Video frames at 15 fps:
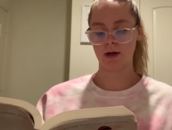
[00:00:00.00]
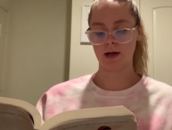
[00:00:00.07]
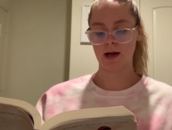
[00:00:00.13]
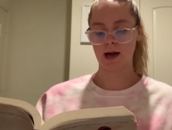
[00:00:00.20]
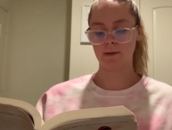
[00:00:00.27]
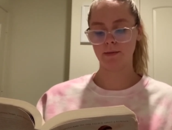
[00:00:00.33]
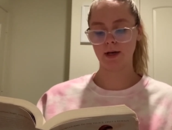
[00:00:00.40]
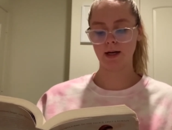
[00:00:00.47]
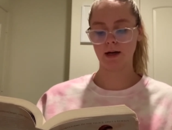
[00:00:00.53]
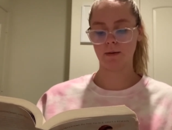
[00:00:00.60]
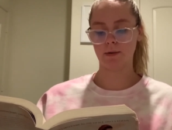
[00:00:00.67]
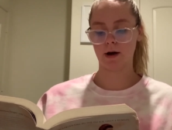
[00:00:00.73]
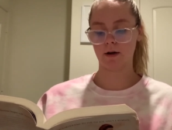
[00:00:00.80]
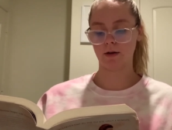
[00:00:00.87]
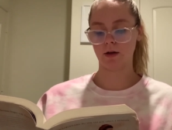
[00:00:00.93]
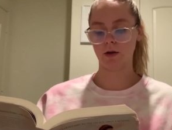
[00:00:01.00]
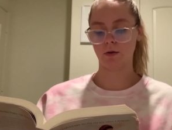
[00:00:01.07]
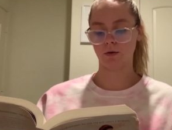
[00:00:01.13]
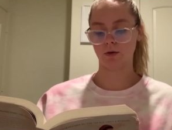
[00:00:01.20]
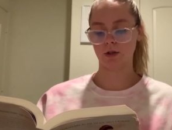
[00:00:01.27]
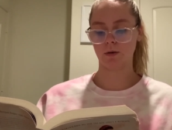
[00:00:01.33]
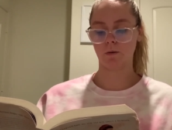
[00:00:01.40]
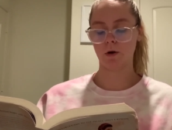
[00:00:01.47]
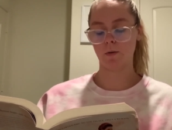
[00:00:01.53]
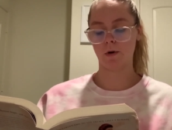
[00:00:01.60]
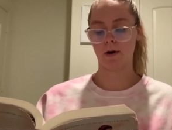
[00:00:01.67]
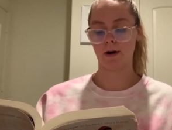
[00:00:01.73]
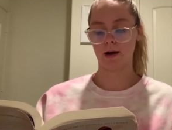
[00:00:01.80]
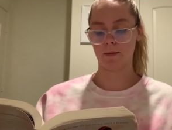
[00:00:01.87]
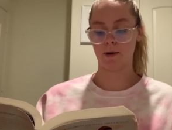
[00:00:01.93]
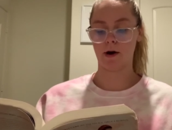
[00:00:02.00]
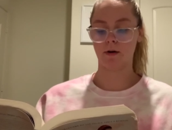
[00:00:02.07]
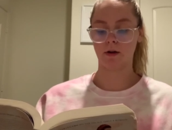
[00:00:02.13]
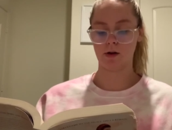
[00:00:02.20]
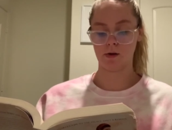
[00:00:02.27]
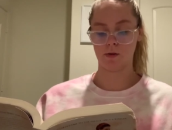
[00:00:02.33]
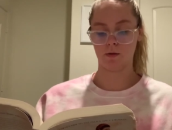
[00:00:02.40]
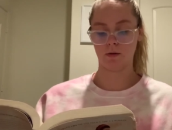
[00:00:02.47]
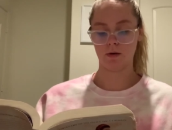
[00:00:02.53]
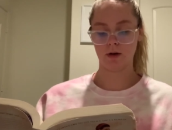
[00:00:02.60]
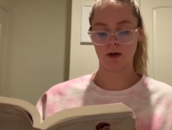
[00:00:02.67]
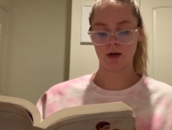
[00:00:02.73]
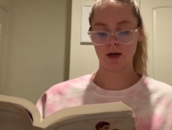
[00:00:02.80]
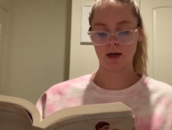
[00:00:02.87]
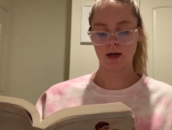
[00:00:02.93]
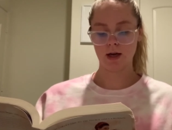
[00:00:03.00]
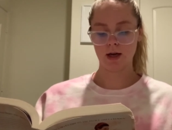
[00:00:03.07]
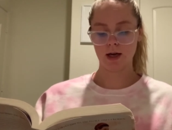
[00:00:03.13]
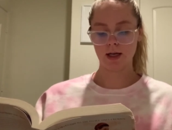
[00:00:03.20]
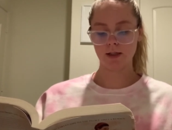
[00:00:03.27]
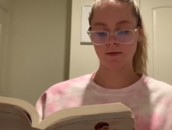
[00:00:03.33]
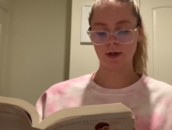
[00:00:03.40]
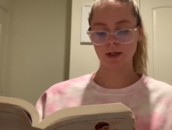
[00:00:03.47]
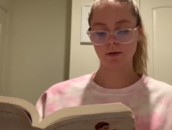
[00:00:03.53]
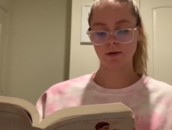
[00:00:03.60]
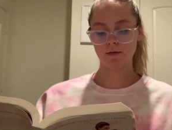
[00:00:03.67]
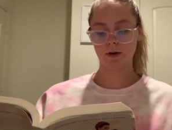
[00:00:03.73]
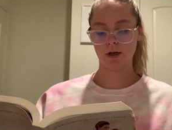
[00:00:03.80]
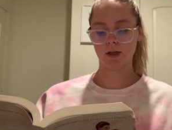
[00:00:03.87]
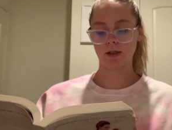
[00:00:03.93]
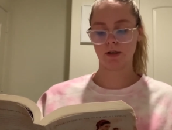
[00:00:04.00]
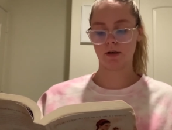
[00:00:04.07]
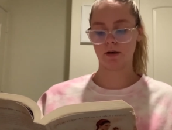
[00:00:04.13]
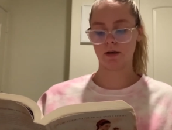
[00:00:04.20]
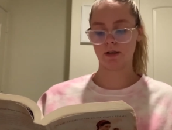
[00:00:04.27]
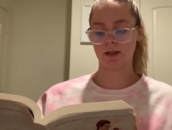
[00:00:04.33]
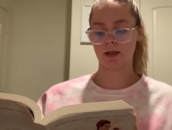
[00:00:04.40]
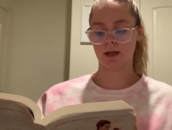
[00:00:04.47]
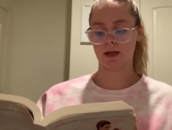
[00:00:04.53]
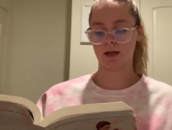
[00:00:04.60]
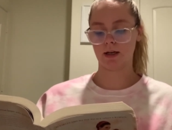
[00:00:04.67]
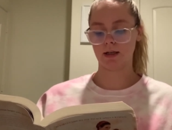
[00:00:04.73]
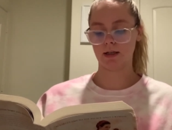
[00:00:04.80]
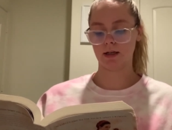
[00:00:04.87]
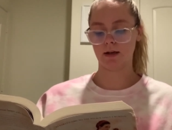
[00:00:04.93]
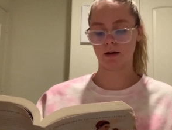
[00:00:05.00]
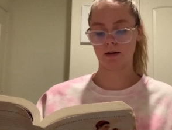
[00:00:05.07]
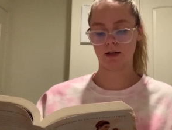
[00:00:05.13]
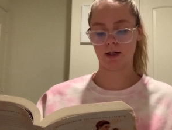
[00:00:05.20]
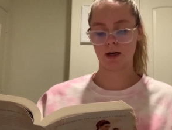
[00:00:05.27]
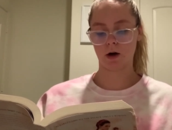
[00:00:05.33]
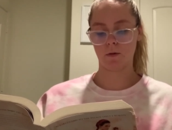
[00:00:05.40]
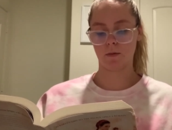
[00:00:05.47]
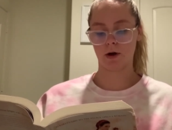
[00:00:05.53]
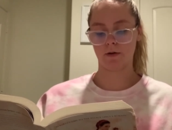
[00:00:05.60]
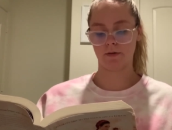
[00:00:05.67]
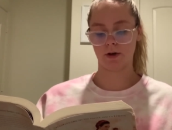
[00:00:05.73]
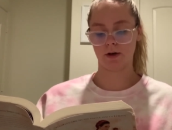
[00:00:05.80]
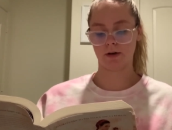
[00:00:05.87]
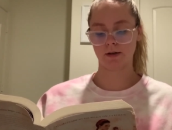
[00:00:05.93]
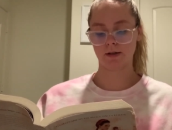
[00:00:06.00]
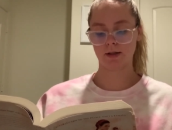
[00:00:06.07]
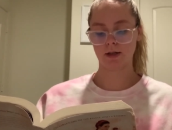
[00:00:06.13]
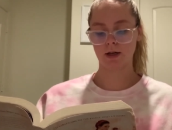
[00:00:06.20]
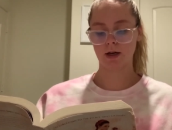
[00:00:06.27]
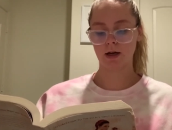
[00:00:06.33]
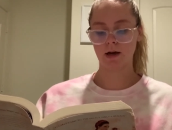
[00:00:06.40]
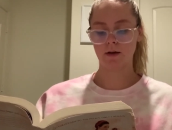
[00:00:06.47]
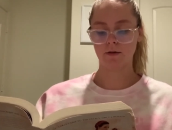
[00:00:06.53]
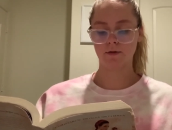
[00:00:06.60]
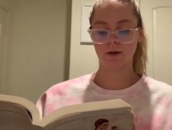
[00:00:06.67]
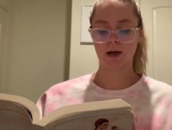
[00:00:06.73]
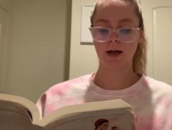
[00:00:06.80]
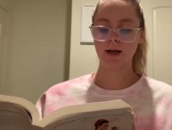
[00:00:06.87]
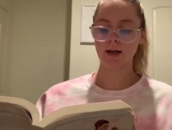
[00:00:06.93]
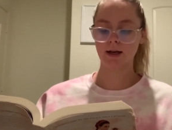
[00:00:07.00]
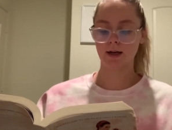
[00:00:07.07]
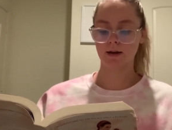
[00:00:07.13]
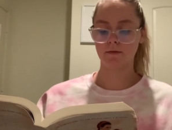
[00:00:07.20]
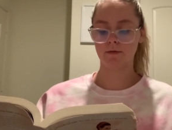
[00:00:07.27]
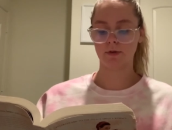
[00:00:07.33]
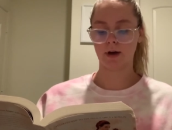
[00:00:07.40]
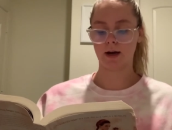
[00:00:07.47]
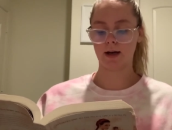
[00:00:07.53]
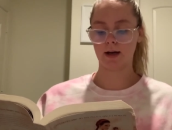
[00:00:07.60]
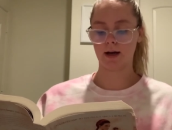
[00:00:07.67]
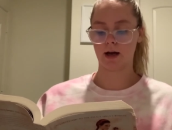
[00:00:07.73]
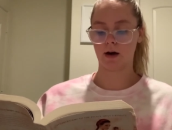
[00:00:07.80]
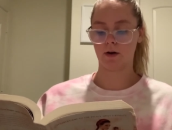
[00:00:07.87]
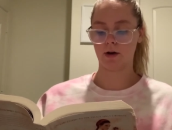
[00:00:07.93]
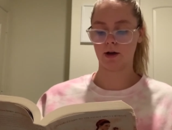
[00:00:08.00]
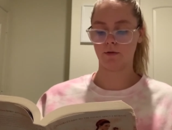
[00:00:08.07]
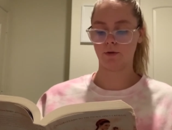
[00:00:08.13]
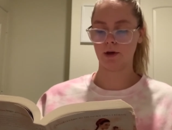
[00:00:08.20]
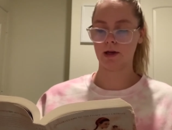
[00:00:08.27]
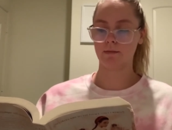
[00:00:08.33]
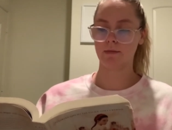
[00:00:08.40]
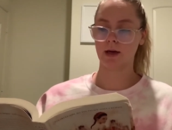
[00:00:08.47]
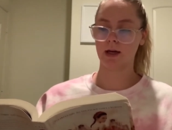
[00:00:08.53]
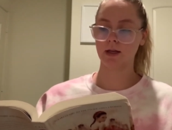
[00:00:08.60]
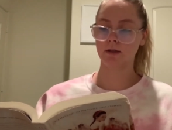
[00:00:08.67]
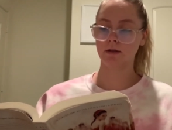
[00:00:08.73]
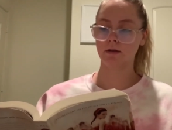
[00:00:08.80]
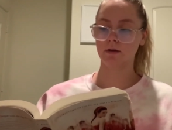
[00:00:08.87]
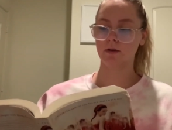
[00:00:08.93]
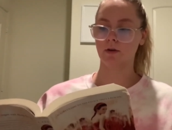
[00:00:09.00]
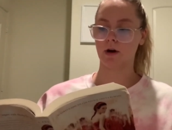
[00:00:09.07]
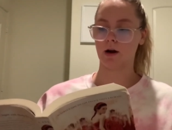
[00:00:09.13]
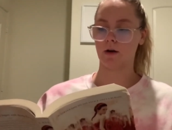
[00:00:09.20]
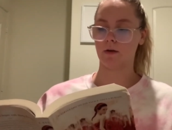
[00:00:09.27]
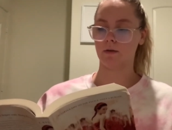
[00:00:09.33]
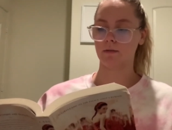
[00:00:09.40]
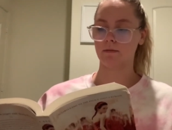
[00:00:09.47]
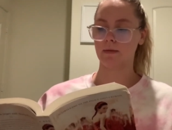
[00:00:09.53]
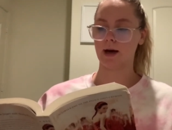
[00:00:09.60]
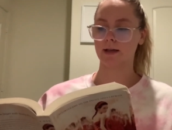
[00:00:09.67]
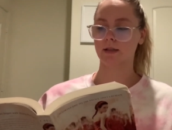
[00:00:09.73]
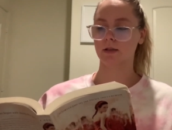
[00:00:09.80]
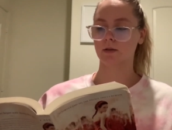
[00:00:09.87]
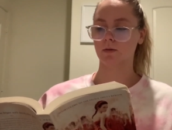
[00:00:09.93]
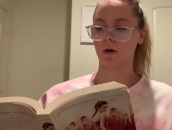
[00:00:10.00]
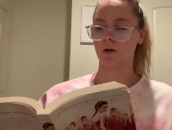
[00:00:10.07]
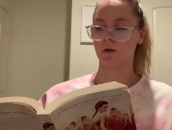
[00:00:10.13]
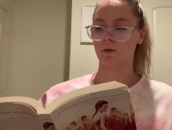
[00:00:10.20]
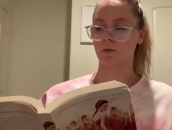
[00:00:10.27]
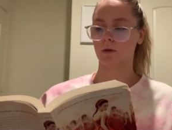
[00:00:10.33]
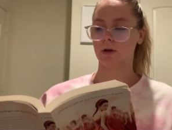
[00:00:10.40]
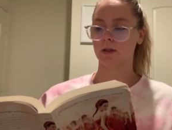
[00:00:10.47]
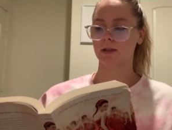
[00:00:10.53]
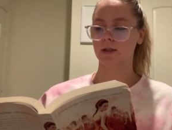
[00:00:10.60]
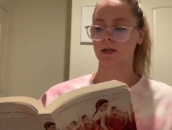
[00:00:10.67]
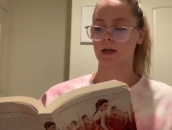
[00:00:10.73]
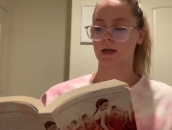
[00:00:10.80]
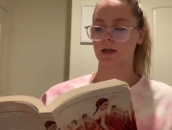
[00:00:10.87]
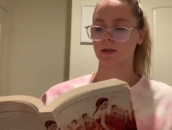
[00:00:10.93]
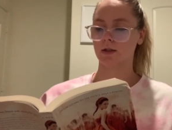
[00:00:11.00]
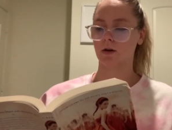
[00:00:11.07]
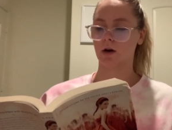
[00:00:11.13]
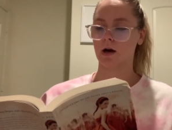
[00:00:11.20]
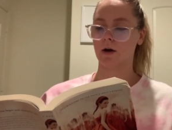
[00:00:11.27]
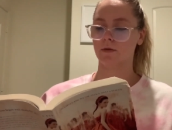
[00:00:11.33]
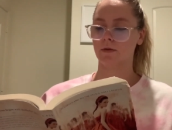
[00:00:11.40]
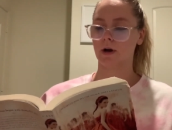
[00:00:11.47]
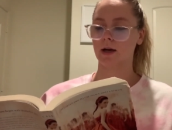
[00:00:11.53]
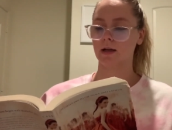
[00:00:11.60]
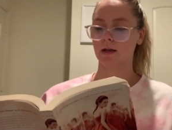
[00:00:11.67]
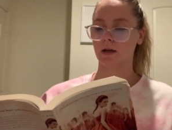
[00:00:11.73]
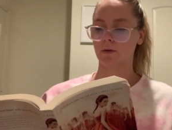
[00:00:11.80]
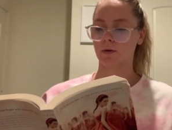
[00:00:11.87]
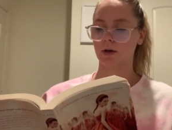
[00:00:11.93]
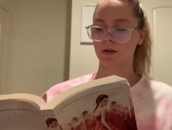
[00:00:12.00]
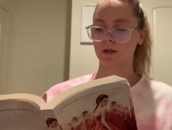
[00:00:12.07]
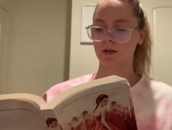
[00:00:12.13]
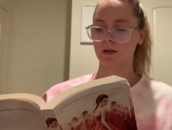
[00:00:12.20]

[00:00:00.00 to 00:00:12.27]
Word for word: I mean about you. Should we worry about you? His face was very serious then and did nothing to help my fears. Flying in and flying out, if we can make it to the ground, Maxon swallowed once, and I saw how frightened he was.